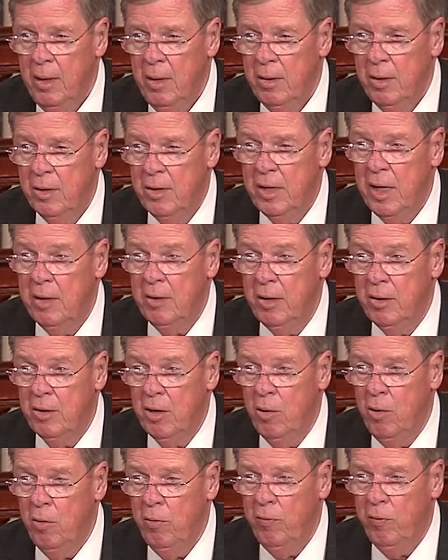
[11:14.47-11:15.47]
To set the
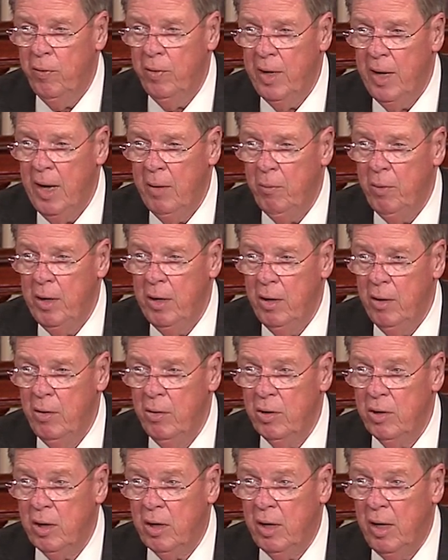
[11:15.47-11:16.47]
tone for that, we
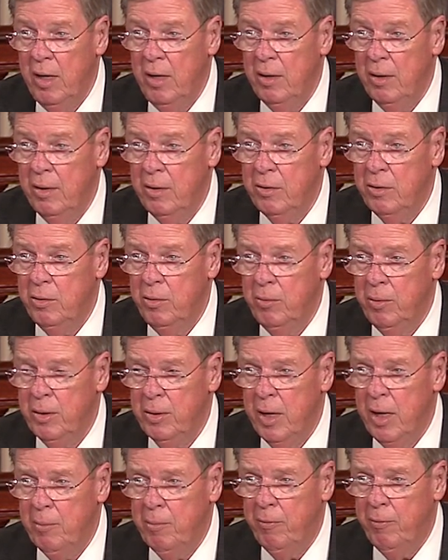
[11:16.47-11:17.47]
introduced the Clay Hunt
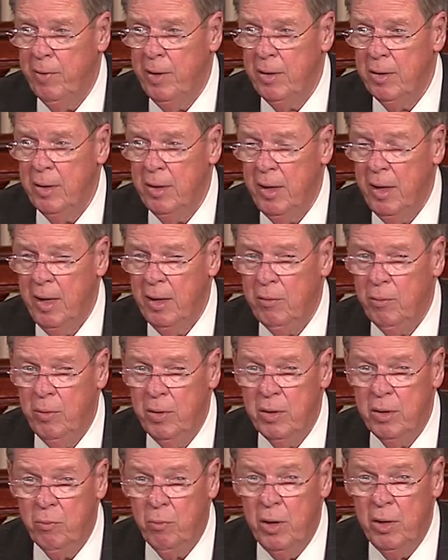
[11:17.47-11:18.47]
Suicide Prevention Act,
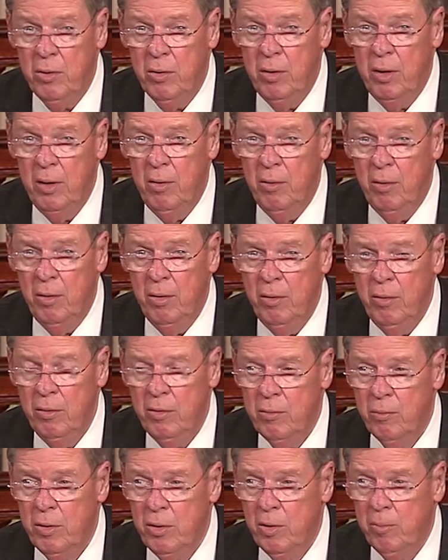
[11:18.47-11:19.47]
which Richard
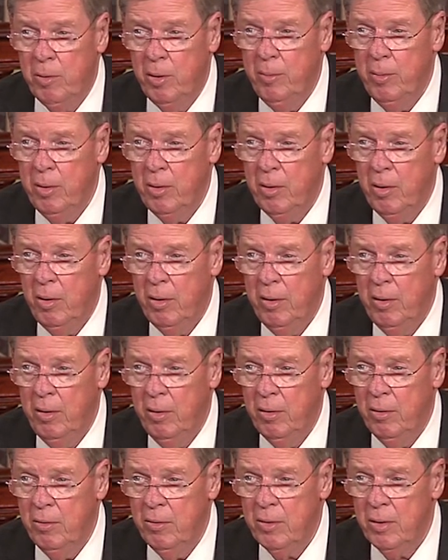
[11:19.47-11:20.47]
Blumenthal
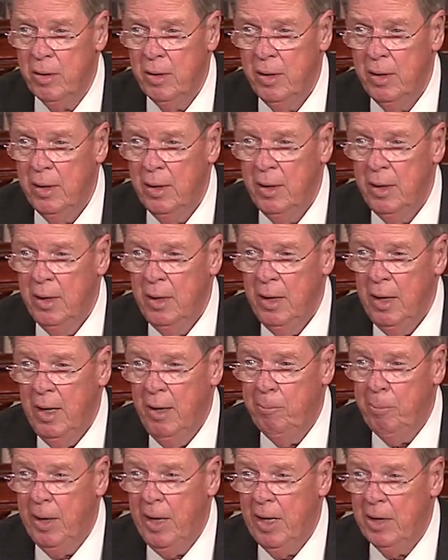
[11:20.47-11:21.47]
introduced,
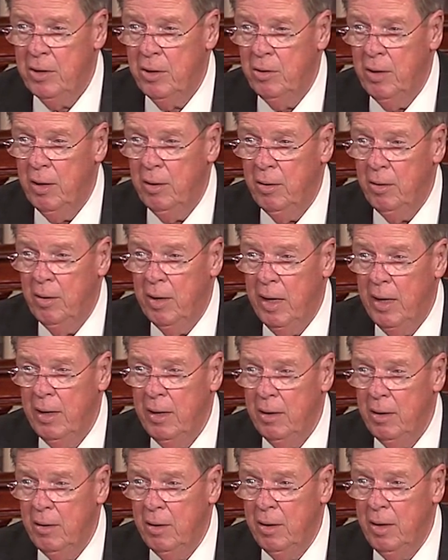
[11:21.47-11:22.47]
and passed
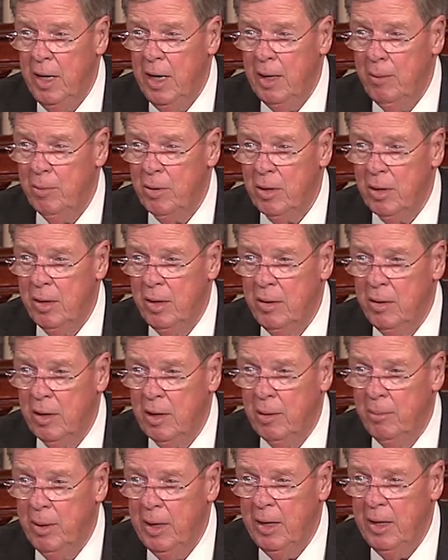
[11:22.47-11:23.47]
unanimously in the
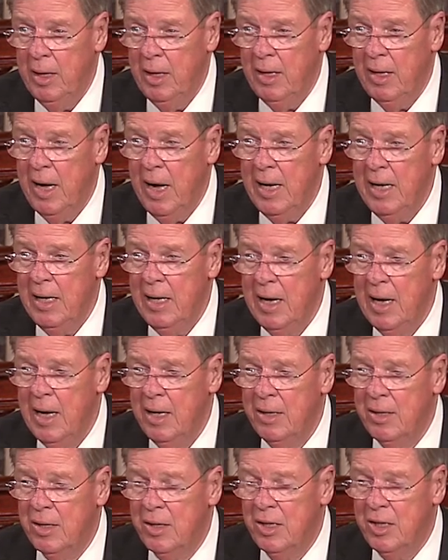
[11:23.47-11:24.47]
committee and
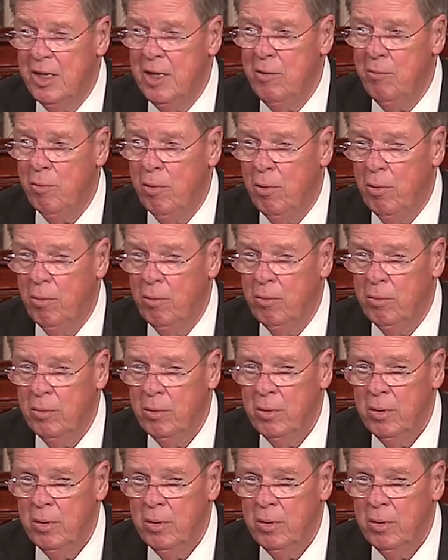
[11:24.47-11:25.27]
99-0